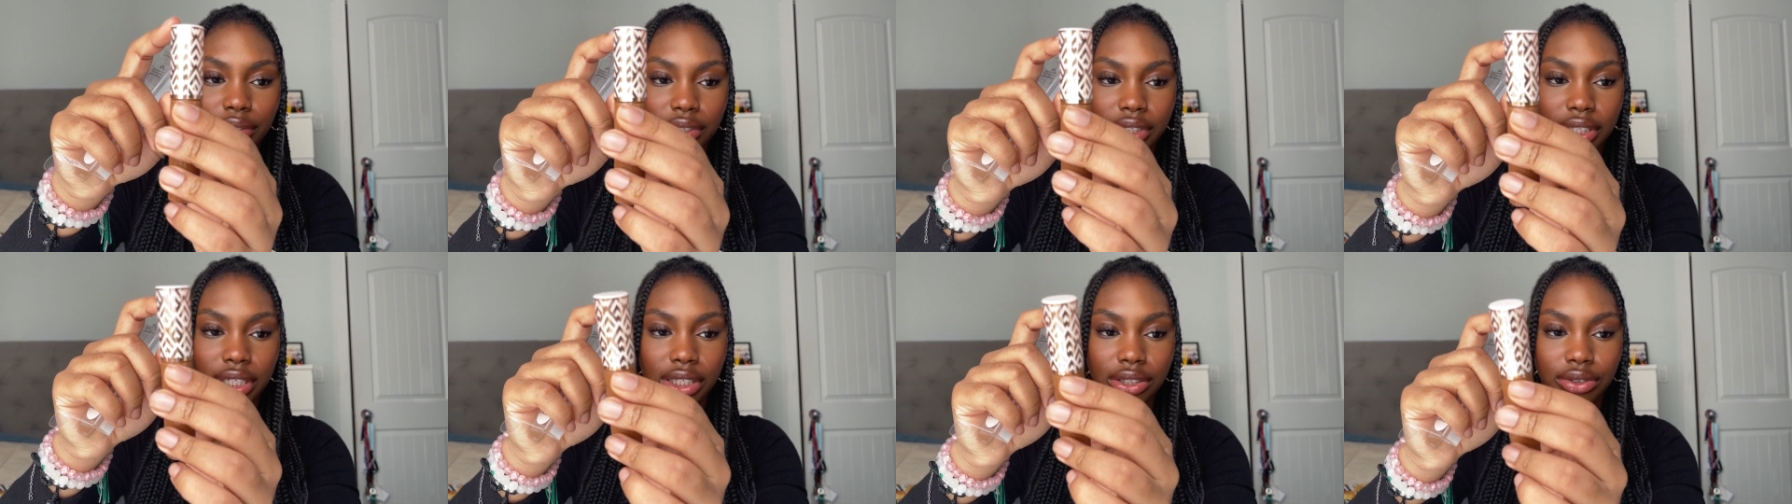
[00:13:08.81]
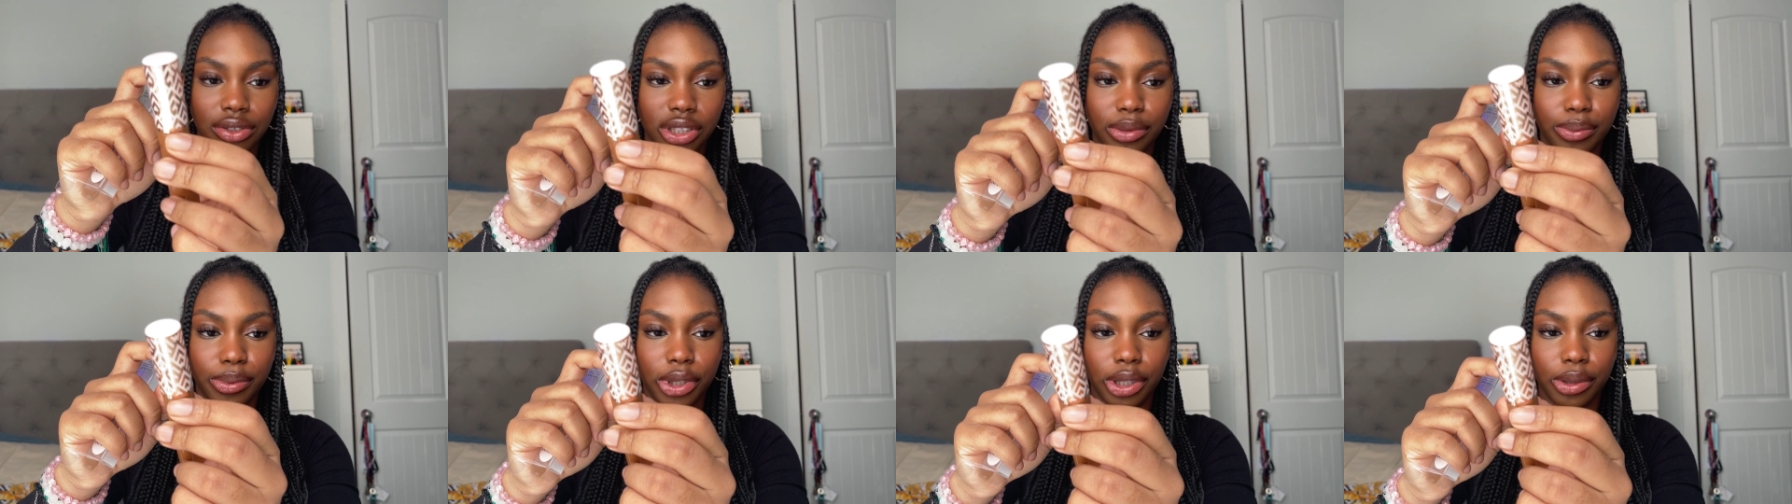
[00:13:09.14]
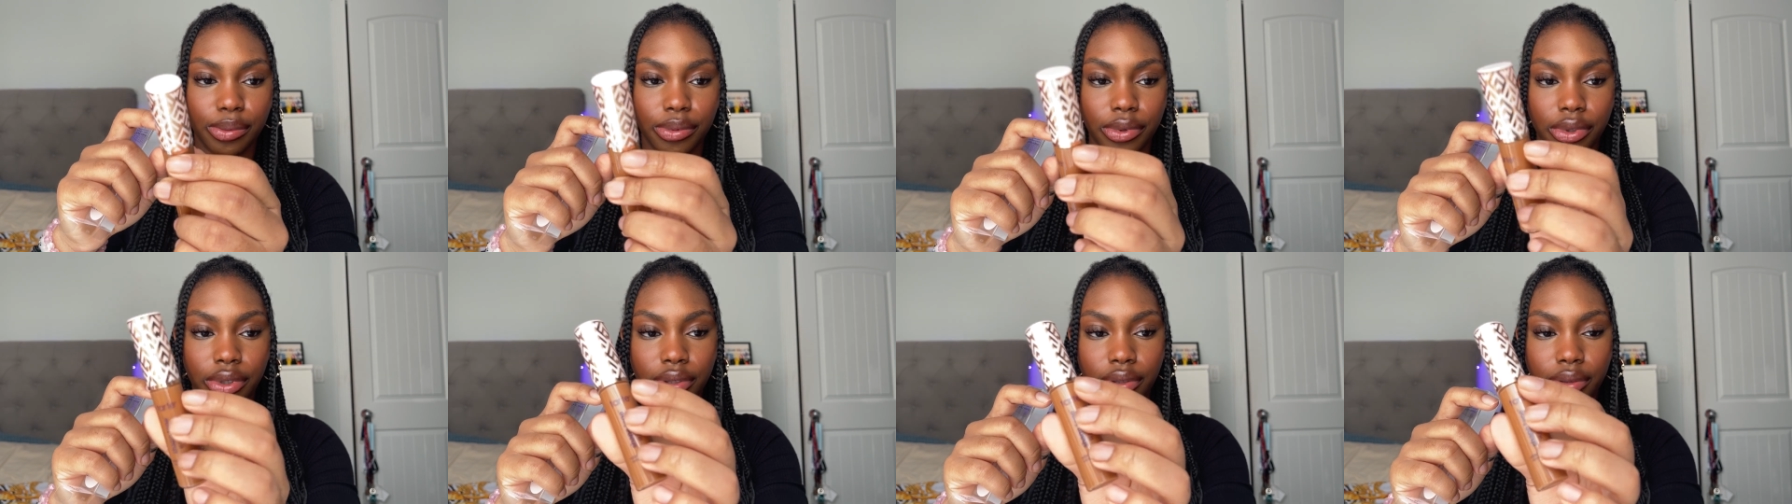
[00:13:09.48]
this was
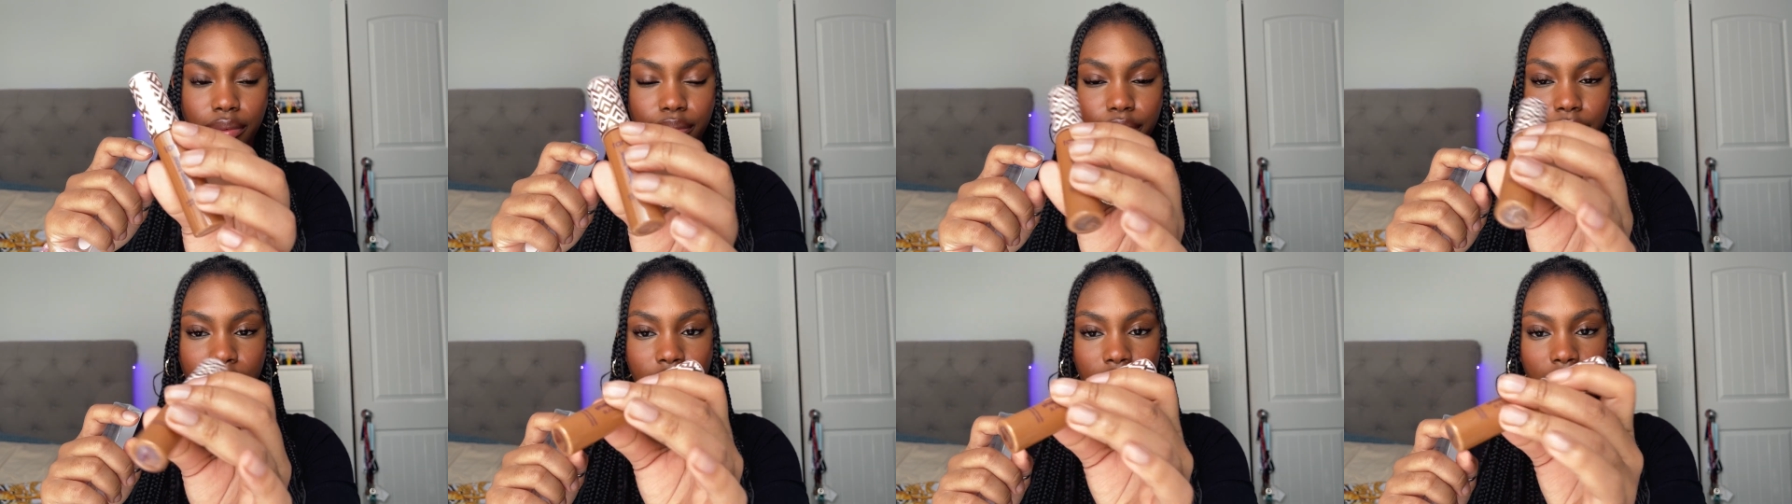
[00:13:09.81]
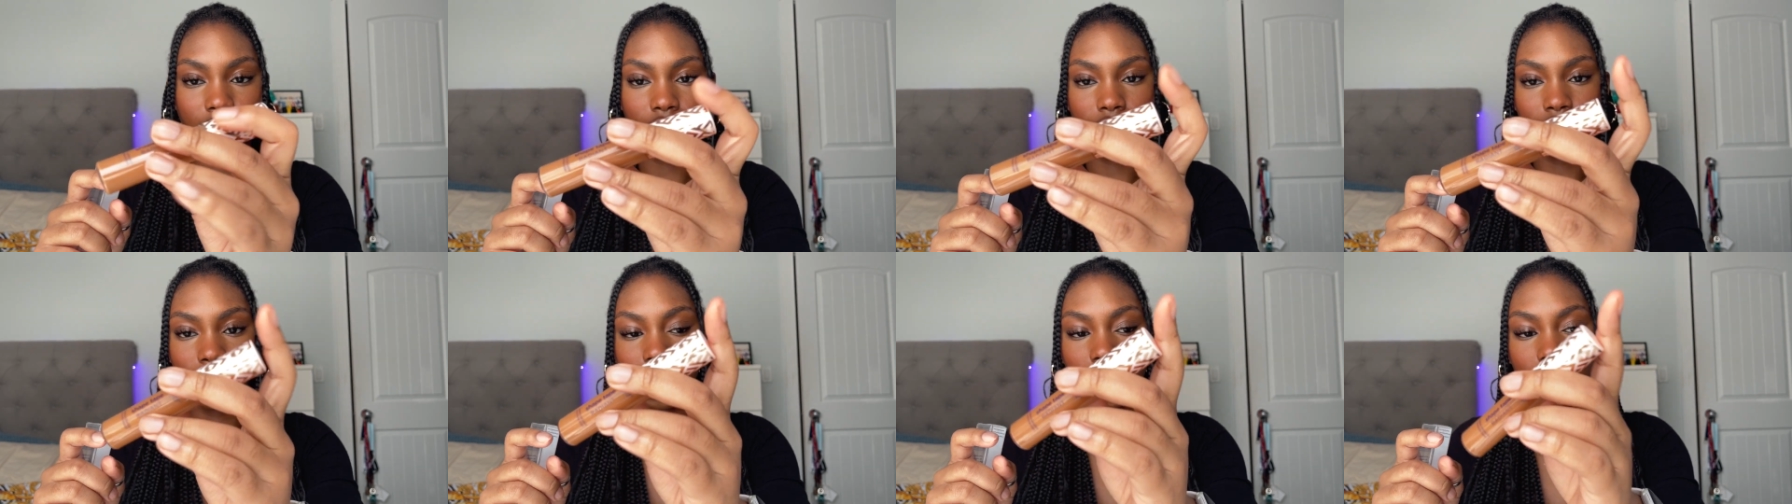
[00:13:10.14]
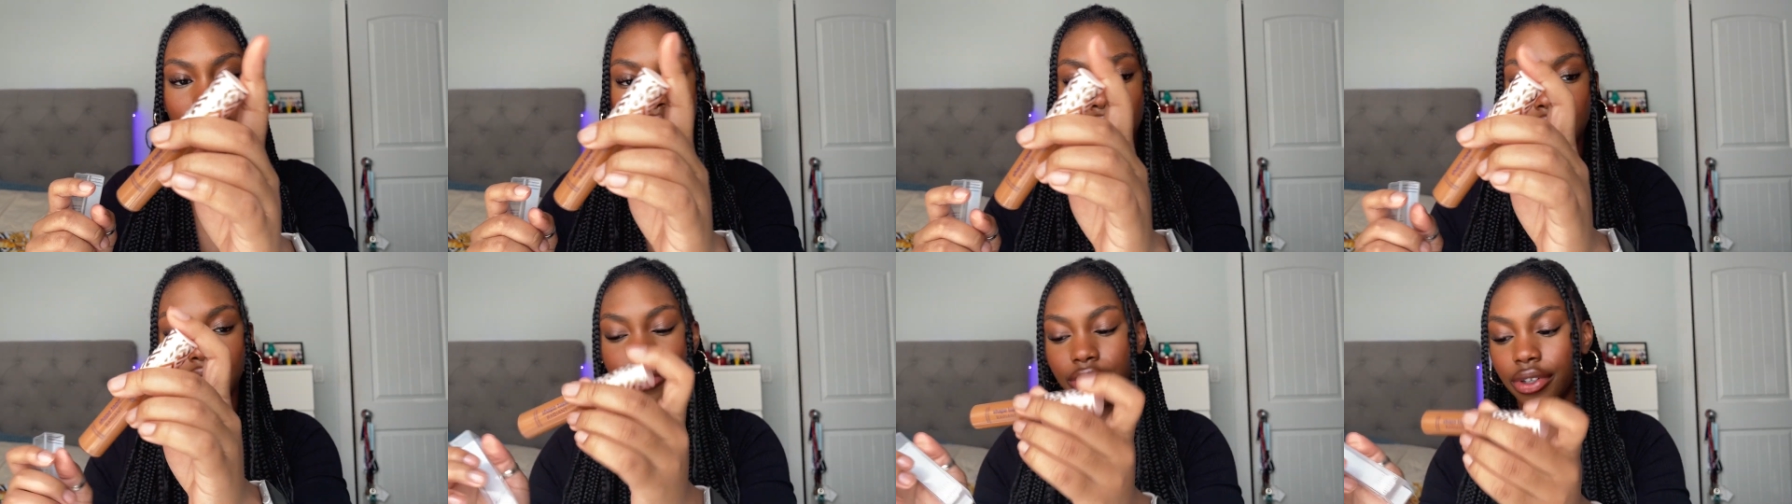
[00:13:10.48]
purple but yeah i
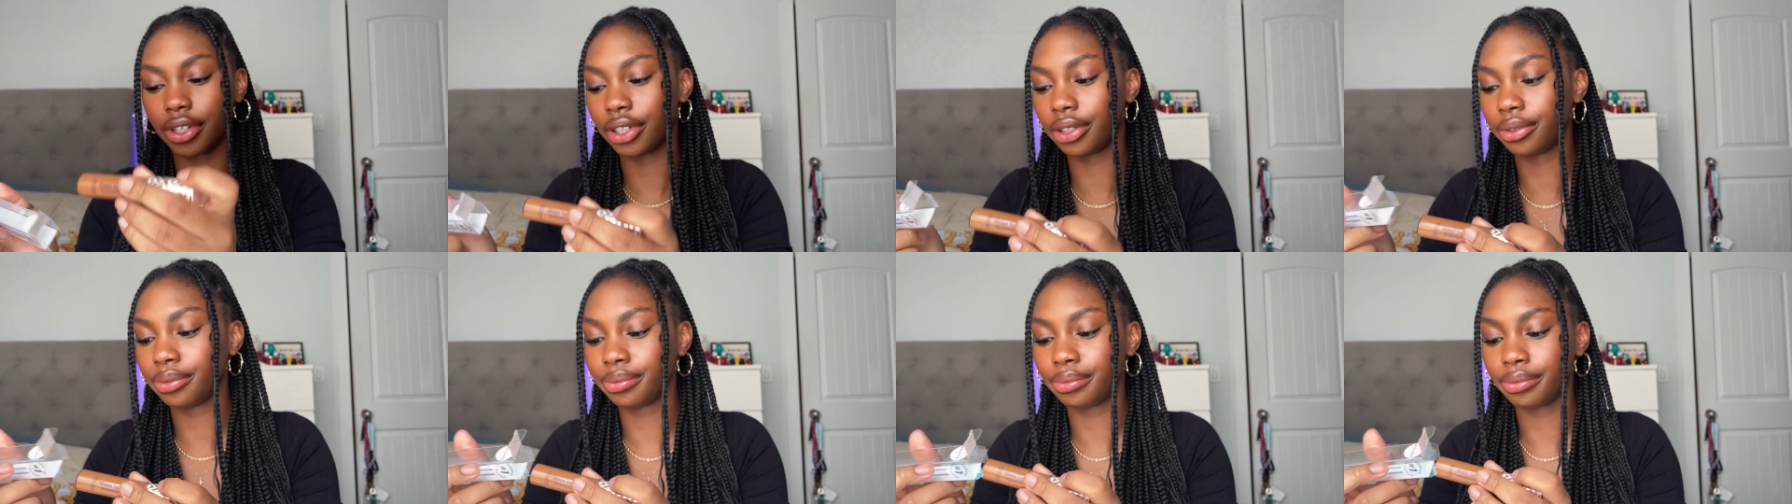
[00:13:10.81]
love her